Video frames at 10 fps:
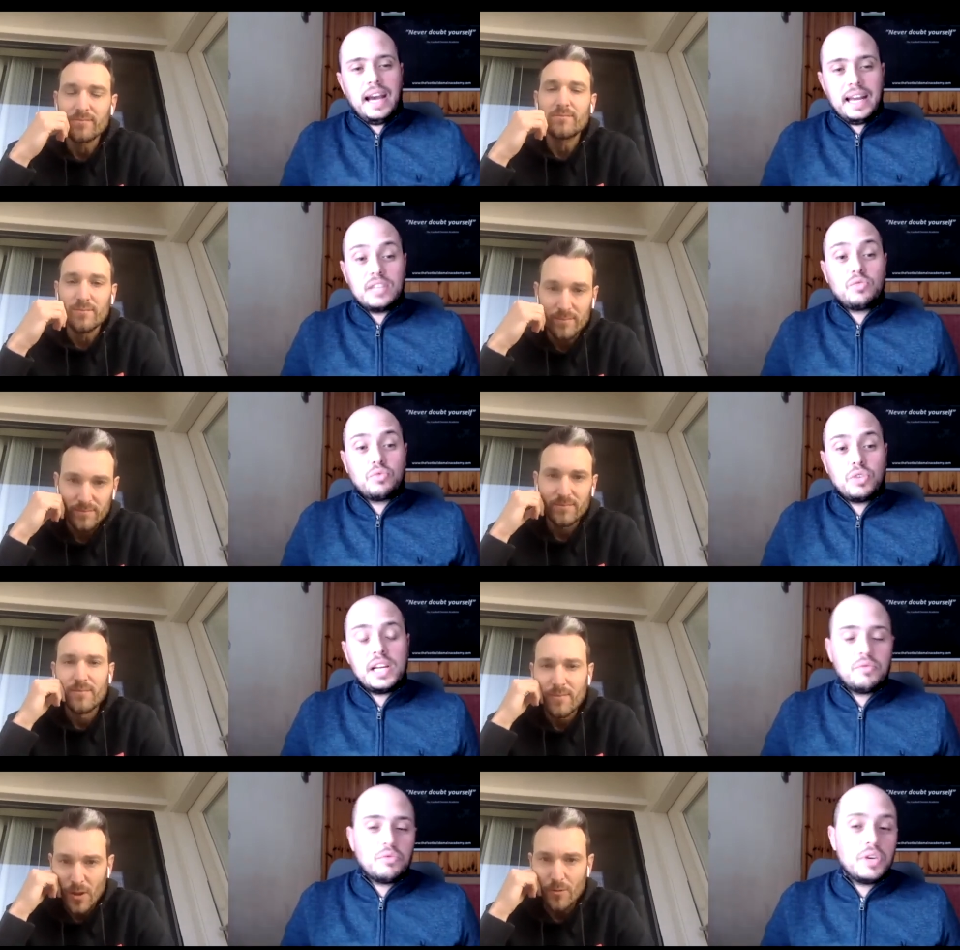Speaker 1: And it's
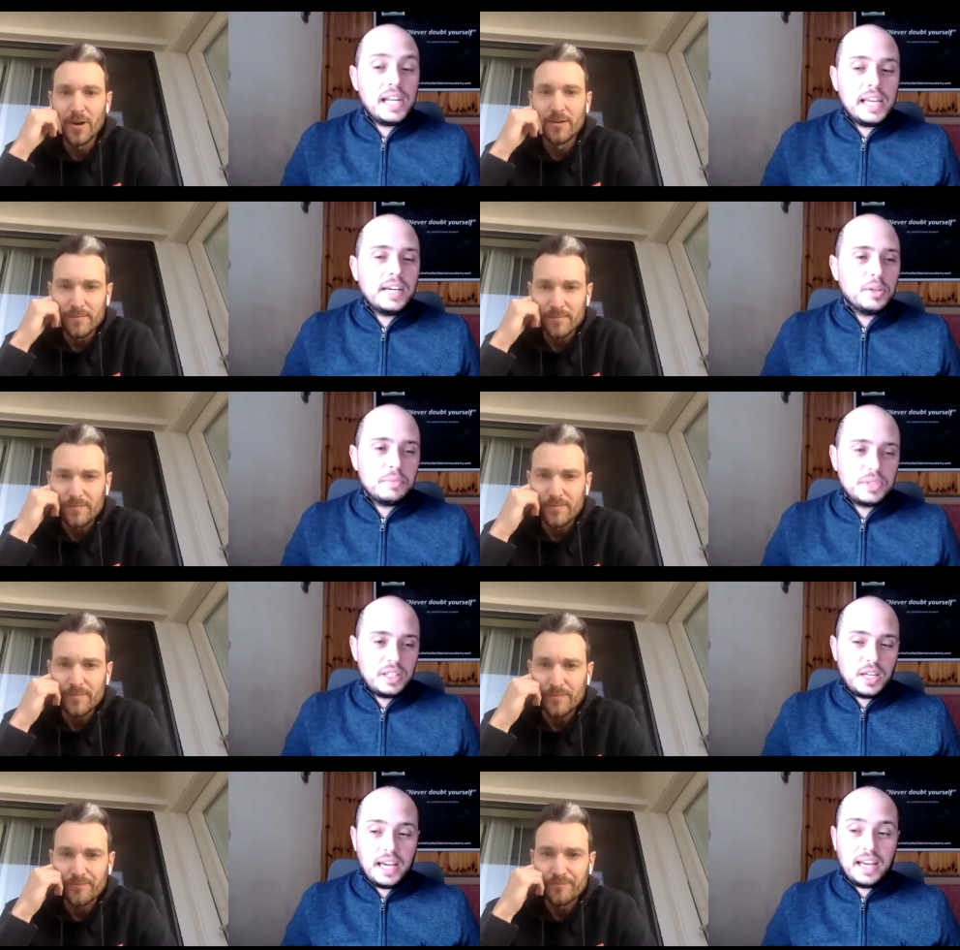really, really helped.
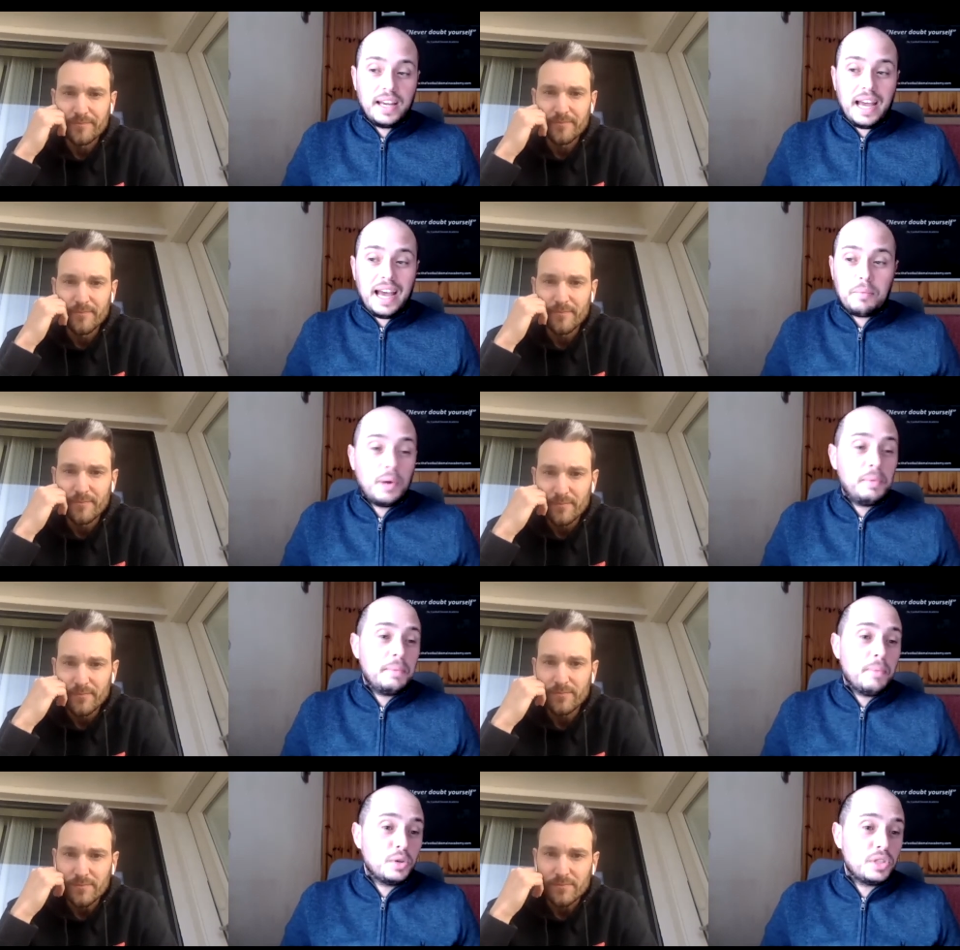Uh, probably
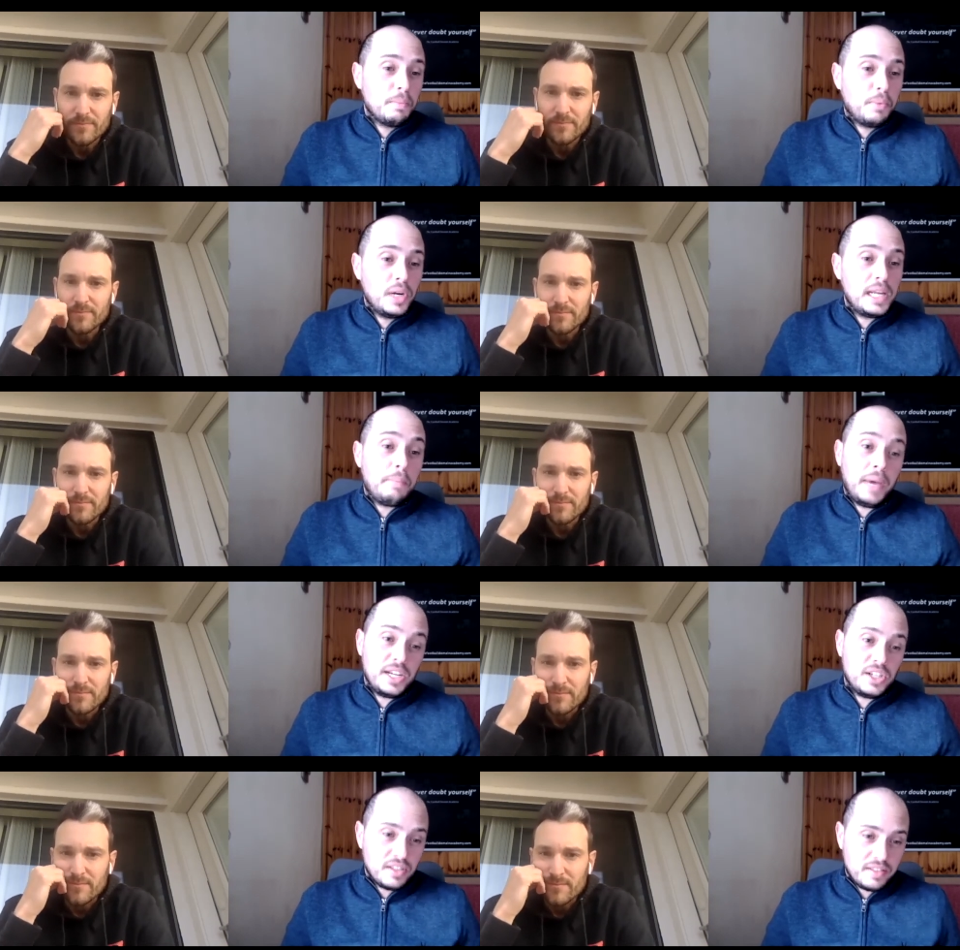most importantly,
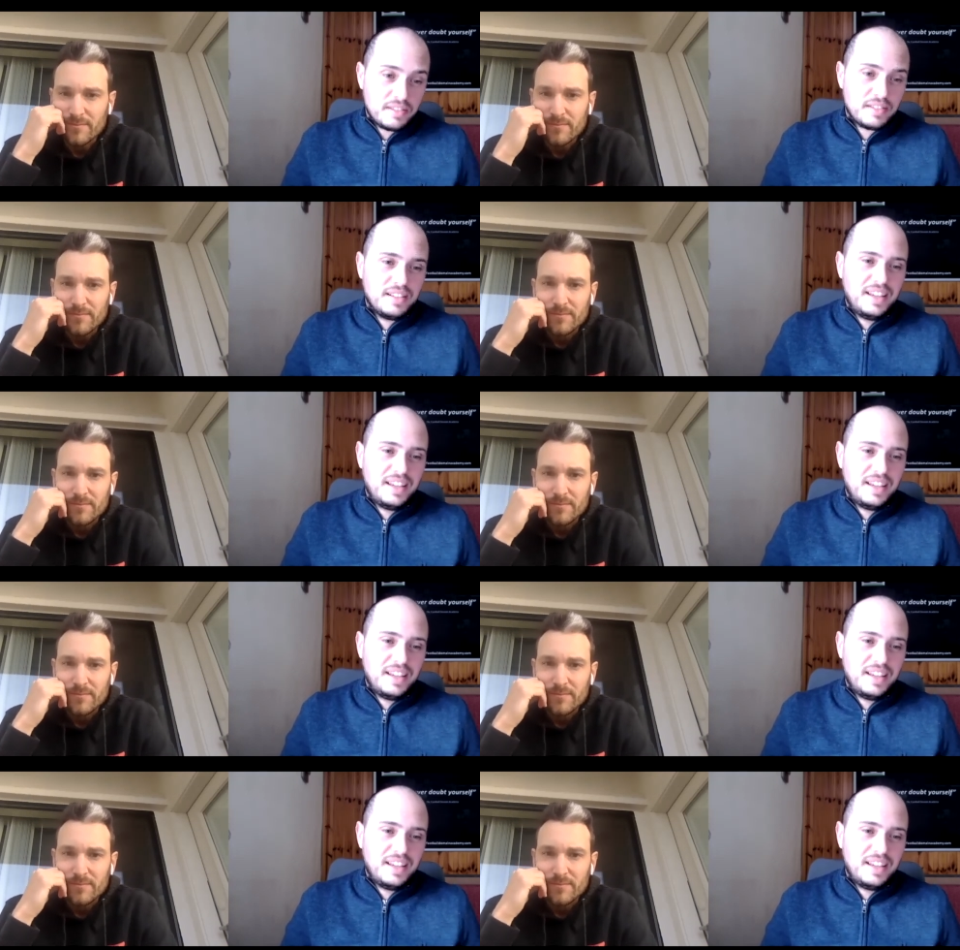patience.